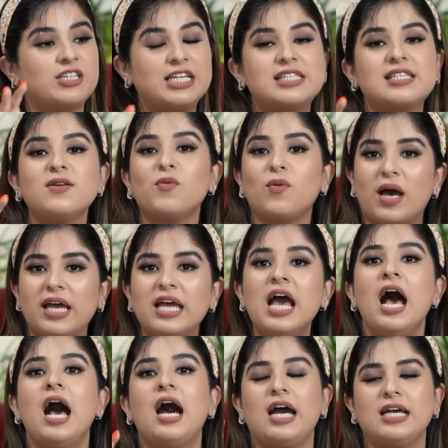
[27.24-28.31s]
reason why
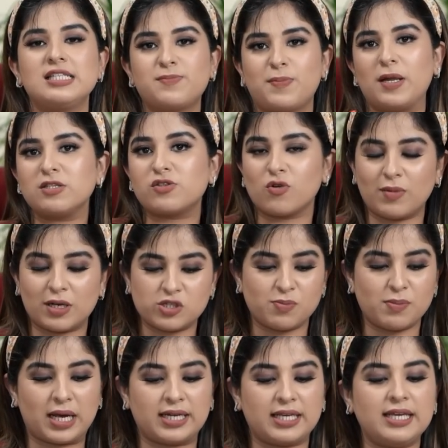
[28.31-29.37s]
I spend so much
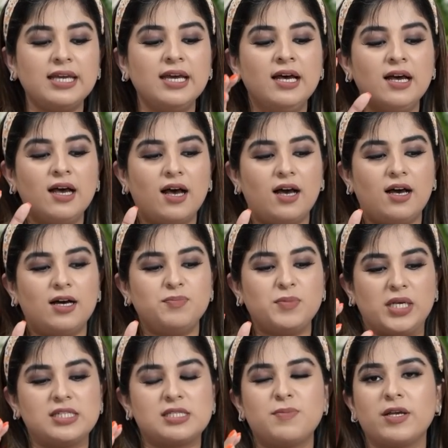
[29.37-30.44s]
money
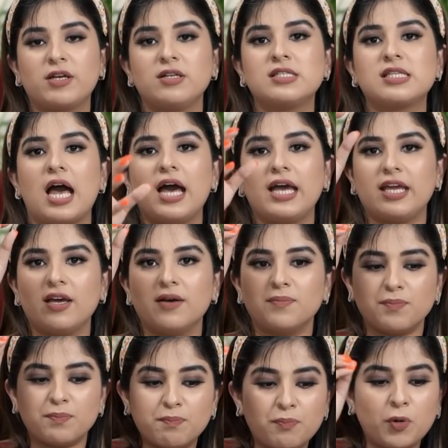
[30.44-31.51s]
is because I
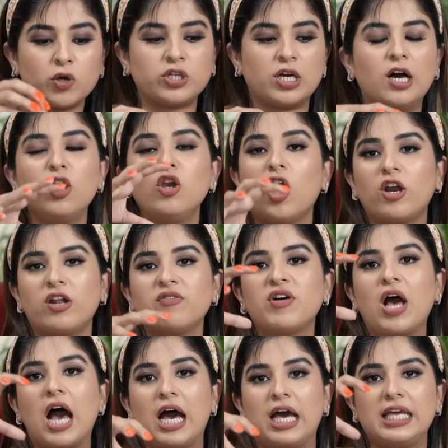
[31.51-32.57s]
put a lot of
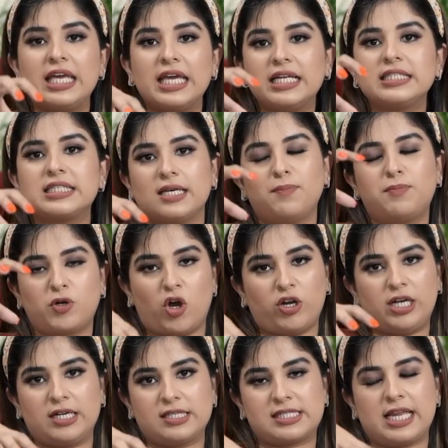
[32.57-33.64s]
high-end
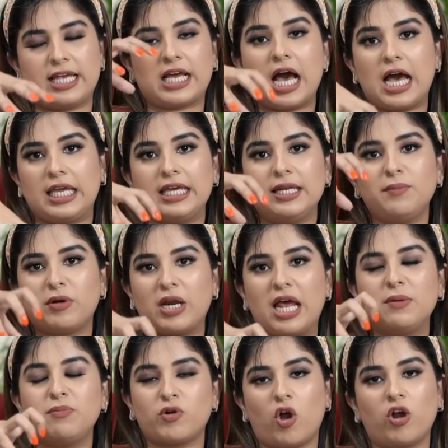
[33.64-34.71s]
products, like high-end
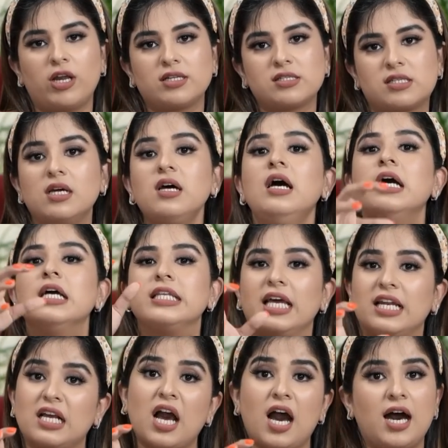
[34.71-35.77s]
brand products, in
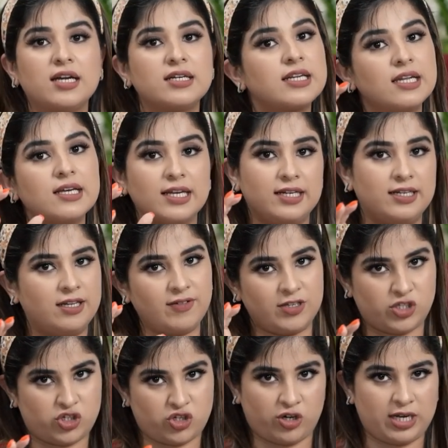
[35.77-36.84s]
the cart.
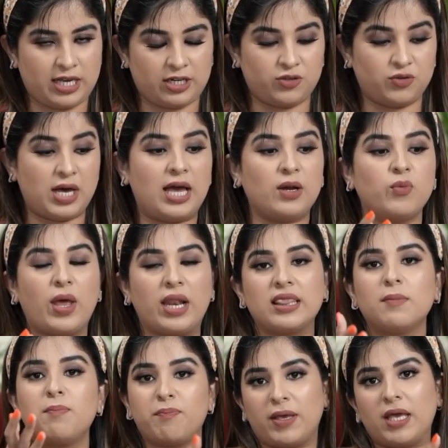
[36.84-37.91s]
And when
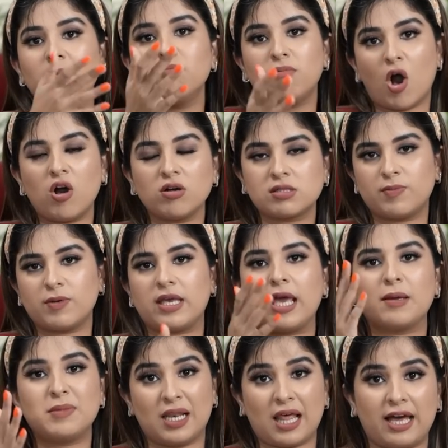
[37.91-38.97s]
the pink box
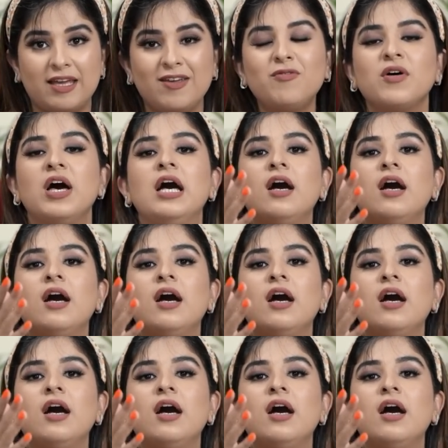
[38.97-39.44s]
became live,